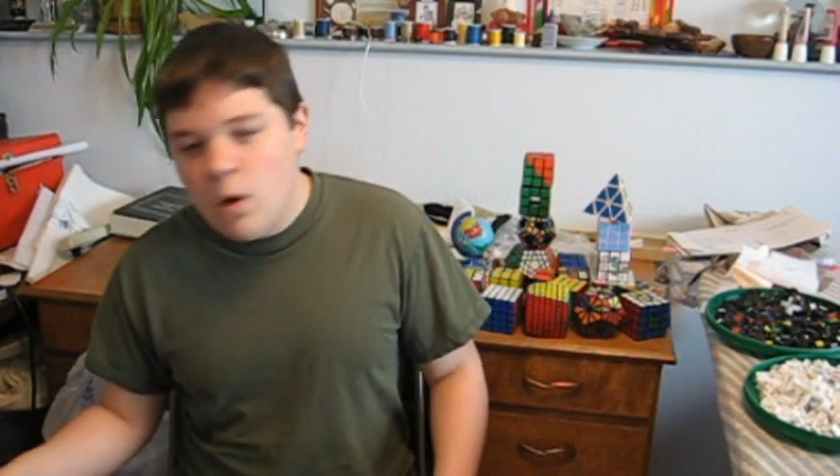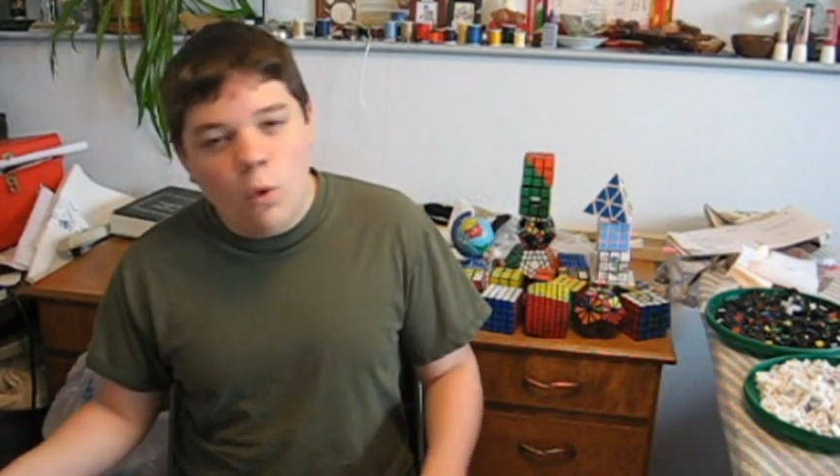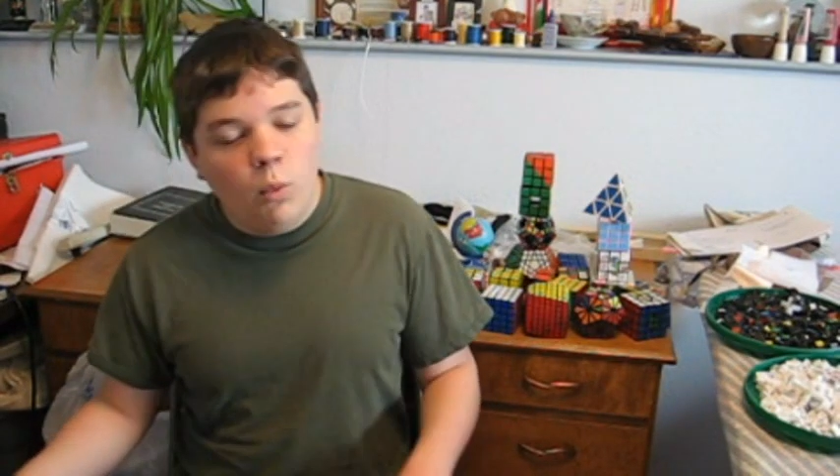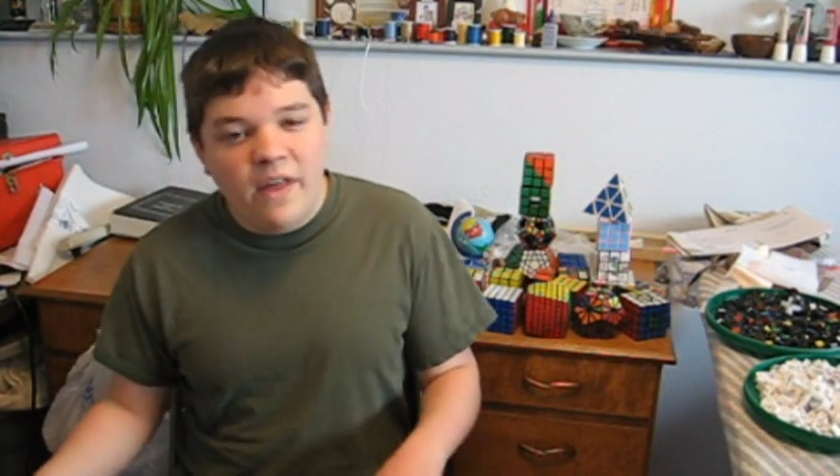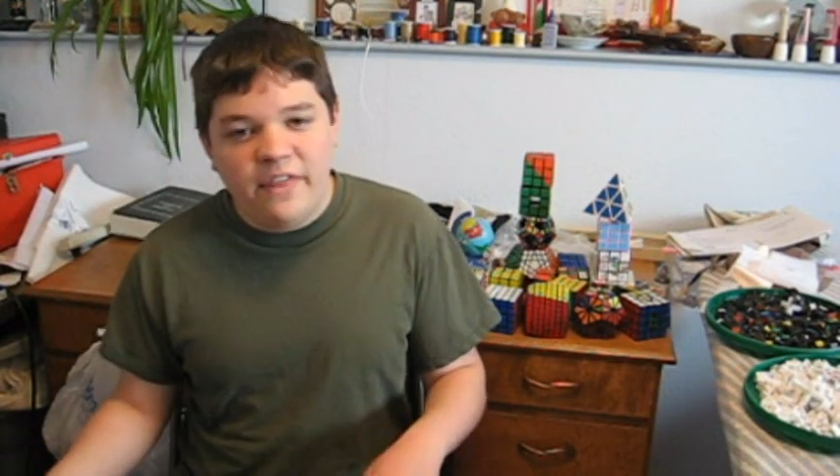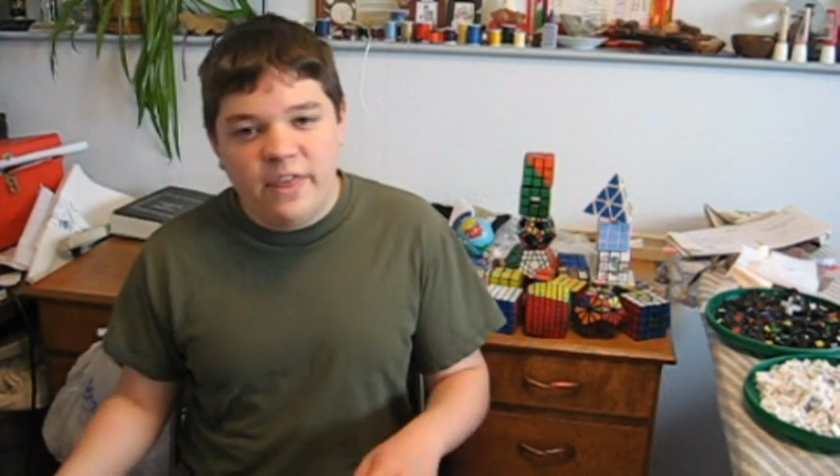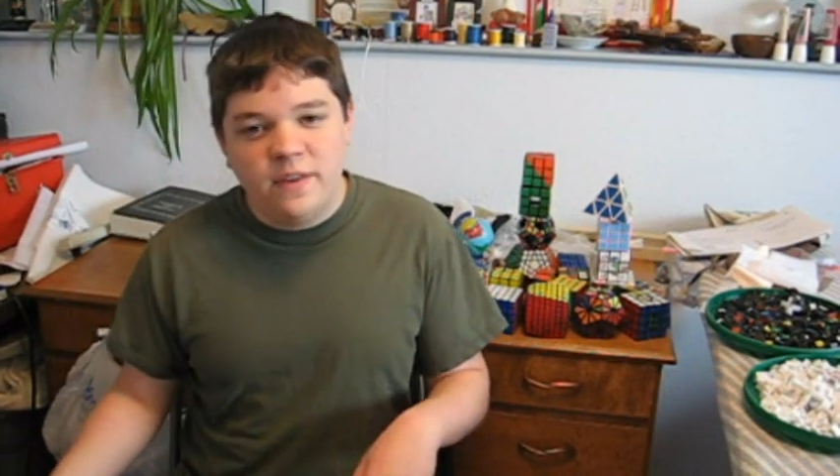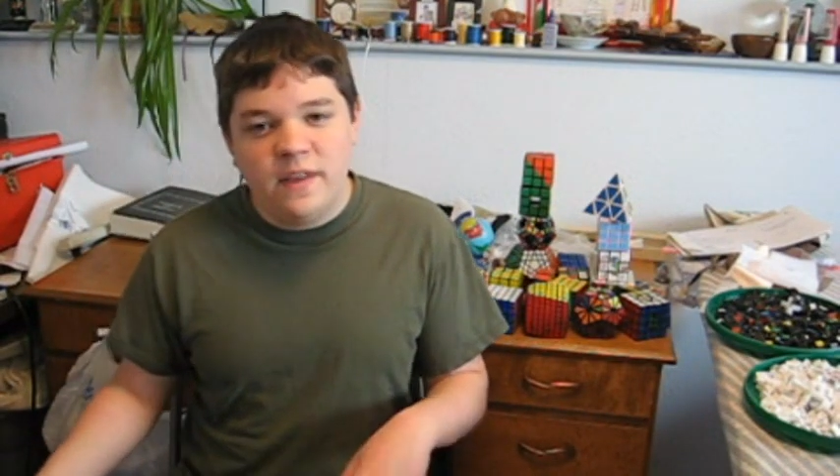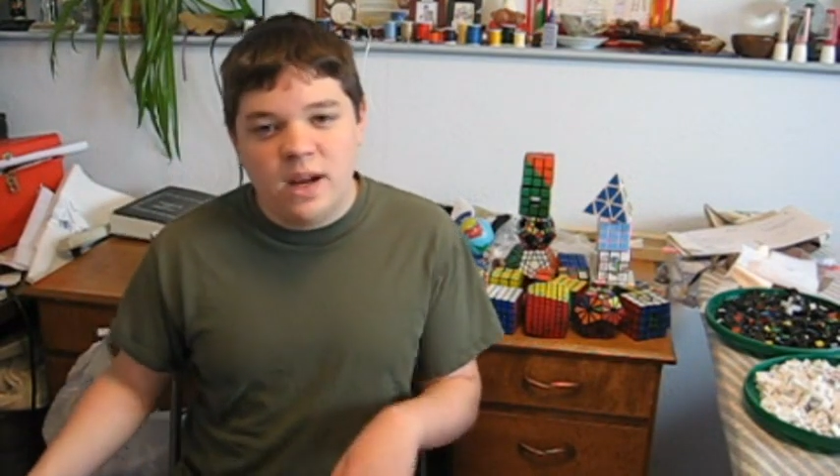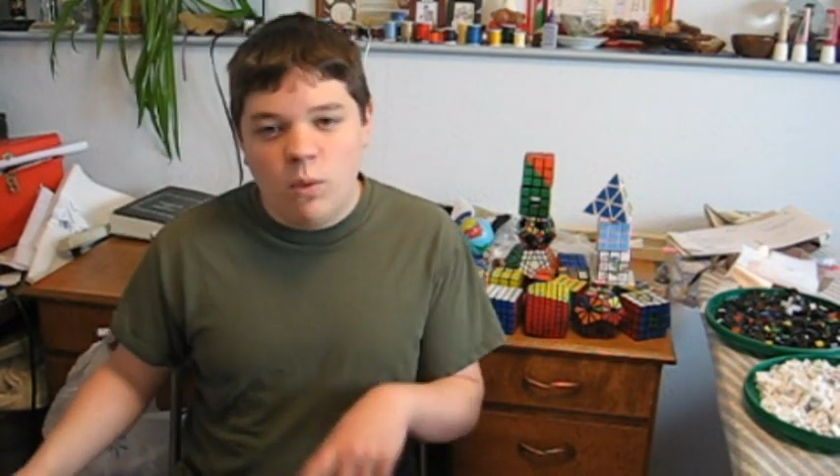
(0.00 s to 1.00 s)
one thing
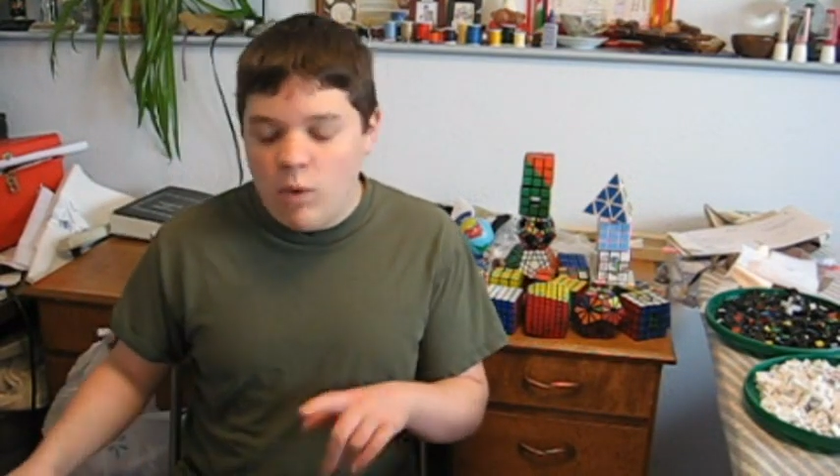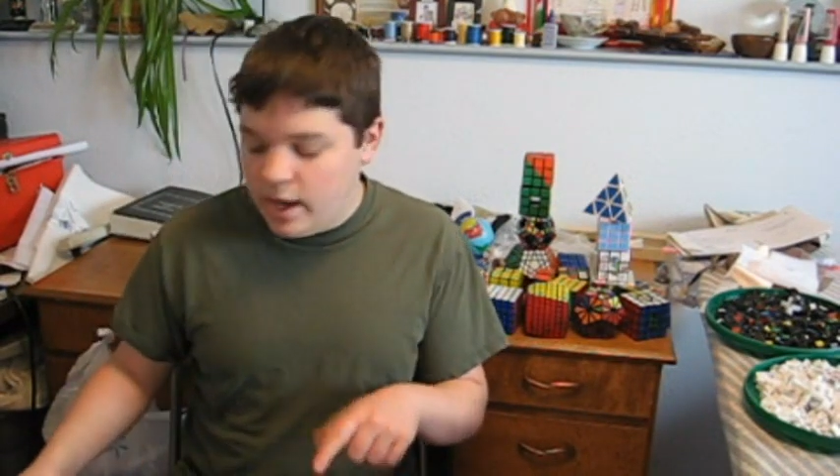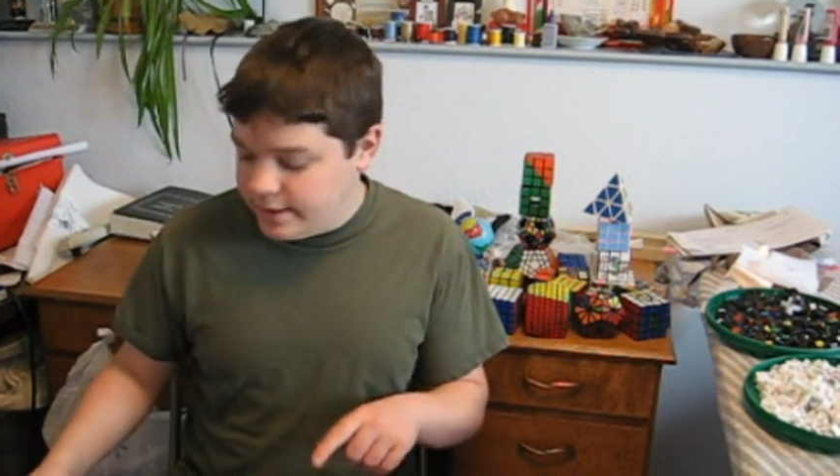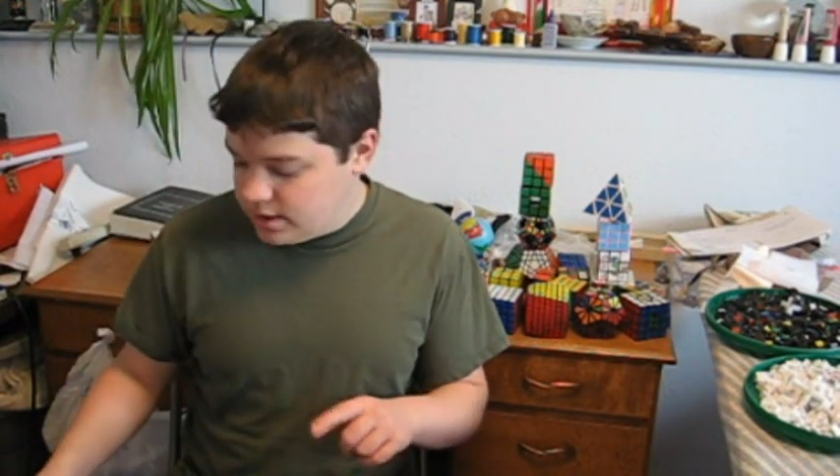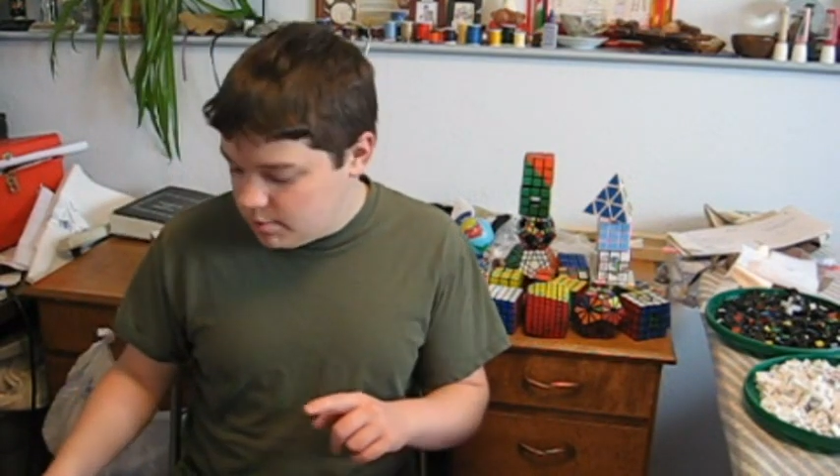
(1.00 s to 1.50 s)
that I wanted to